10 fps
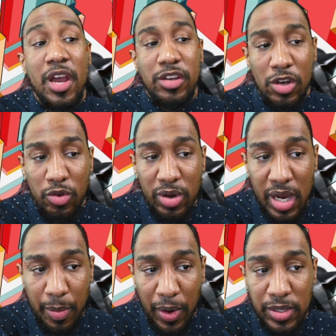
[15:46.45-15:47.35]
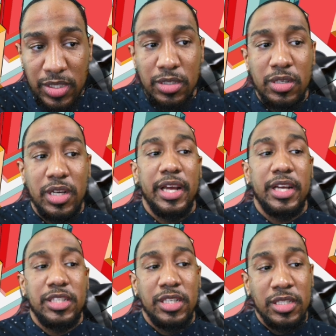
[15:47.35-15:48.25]
create personal
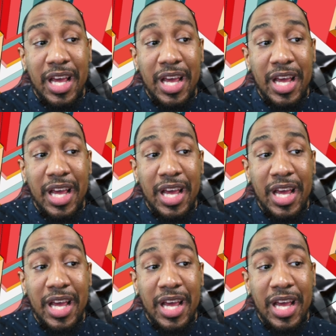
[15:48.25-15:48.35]
connections.